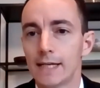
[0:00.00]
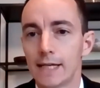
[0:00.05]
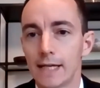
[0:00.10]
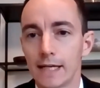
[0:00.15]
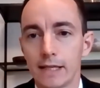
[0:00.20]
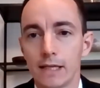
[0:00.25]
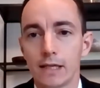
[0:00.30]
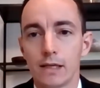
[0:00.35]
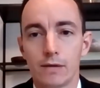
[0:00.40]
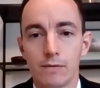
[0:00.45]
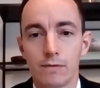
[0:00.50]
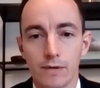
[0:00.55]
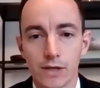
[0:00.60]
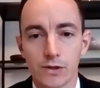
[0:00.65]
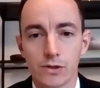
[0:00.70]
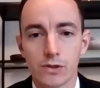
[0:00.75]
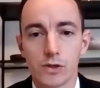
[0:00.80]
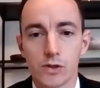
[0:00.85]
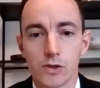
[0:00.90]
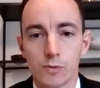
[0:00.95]
I think
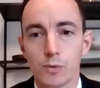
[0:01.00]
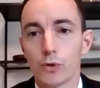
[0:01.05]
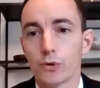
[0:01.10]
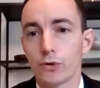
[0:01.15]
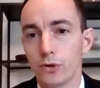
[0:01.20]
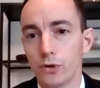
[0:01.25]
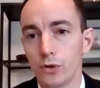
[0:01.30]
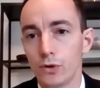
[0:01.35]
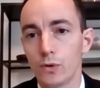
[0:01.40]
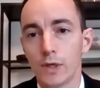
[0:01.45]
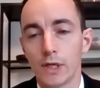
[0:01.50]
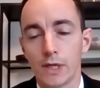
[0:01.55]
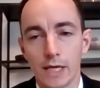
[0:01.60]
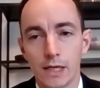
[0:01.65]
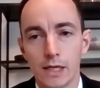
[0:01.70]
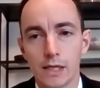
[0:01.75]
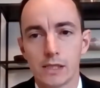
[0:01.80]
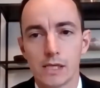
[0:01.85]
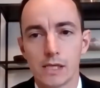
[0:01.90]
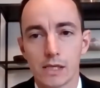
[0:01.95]
investors, both new and
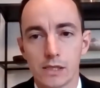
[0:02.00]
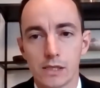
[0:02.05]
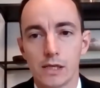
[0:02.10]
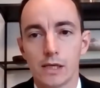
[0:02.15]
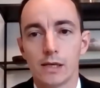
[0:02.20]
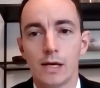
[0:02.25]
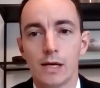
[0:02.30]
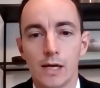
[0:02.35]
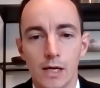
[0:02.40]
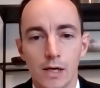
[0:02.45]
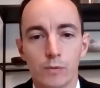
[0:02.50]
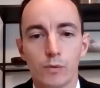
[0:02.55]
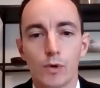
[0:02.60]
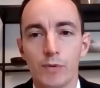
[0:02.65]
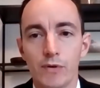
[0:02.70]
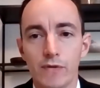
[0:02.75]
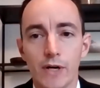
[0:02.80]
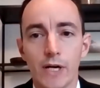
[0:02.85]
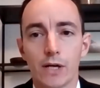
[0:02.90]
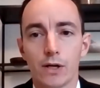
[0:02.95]
existing, will be
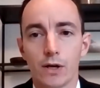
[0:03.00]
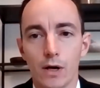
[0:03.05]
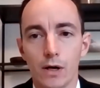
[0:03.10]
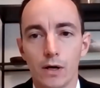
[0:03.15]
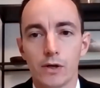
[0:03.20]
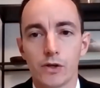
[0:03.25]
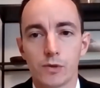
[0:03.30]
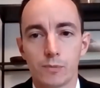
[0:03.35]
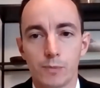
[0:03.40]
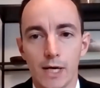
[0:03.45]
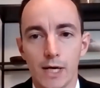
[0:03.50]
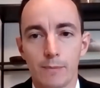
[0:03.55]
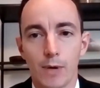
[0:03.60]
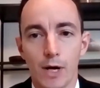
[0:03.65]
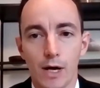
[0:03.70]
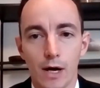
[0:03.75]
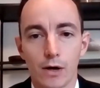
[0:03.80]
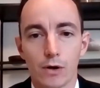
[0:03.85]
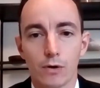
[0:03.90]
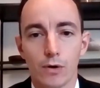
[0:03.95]
very encouraged by
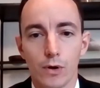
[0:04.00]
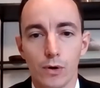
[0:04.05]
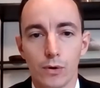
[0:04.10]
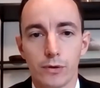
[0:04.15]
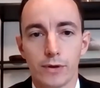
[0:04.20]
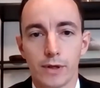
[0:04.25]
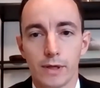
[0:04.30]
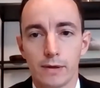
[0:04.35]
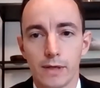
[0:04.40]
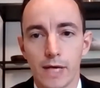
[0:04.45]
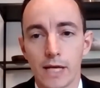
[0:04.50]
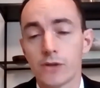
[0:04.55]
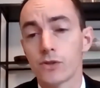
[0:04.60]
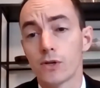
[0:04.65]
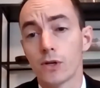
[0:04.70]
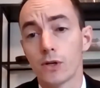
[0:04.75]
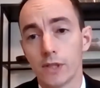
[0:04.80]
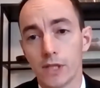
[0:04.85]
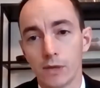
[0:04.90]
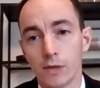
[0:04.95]
our growth, and
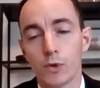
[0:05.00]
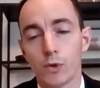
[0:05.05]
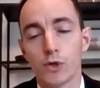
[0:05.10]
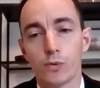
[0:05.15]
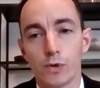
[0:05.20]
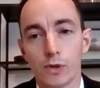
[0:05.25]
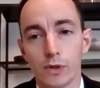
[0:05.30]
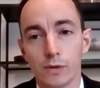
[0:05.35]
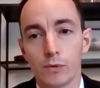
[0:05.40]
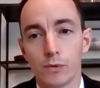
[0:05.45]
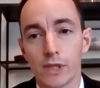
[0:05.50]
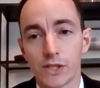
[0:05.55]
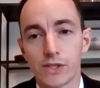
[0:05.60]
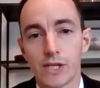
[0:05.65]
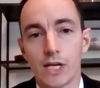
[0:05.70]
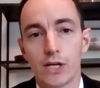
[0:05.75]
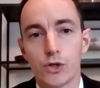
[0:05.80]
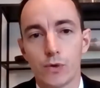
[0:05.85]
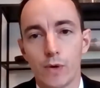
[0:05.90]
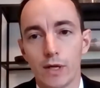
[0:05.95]
certainly which will
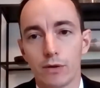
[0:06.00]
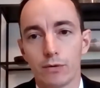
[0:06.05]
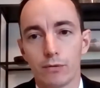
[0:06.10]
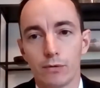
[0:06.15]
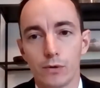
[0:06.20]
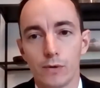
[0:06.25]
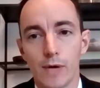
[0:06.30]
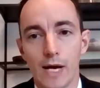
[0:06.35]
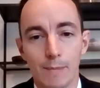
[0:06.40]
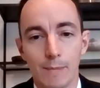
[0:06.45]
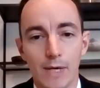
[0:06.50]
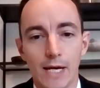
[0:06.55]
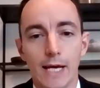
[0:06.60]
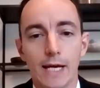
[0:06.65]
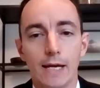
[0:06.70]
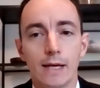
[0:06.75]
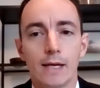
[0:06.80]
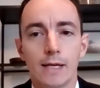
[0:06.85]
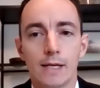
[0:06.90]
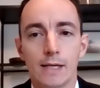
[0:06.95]
accentuate through
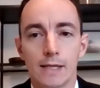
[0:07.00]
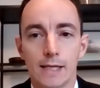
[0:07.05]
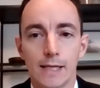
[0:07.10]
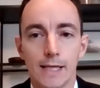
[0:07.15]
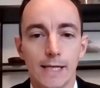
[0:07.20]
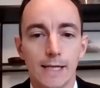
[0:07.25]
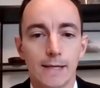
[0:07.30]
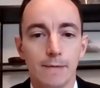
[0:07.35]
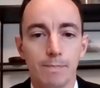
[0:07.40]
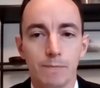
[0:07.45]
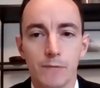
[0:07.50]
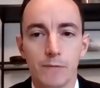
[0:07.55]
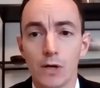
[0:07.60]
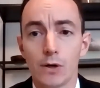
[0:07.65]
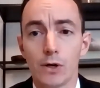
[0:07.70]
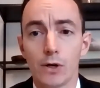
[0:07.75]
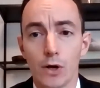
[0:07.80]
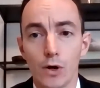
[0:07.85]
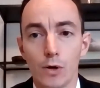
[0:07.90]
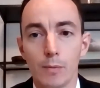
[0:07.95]
M&A here
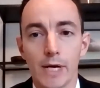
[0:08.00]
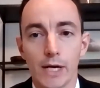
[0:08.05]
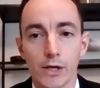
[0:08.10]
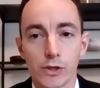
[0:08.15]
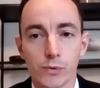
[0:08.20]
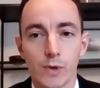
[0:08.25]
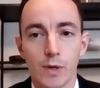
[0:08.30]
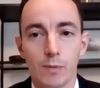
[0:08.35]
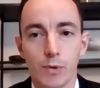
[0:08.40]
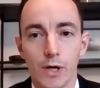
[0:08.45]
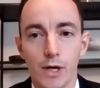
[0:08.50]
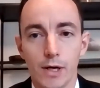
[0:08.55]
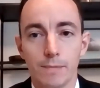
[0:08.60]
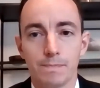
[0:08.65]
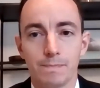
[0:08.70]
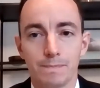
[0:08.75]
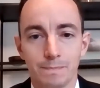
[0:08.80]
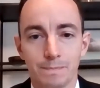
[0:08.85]
at home and elsewhere abroad.